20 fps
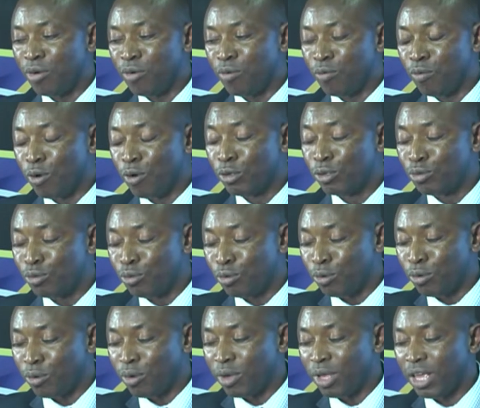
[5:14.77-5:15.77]
want to
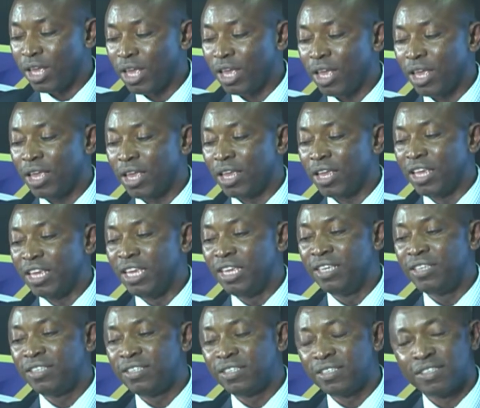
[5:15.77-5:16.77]

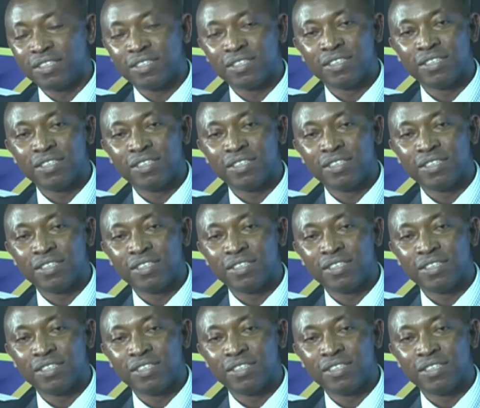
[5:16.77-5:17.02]
ease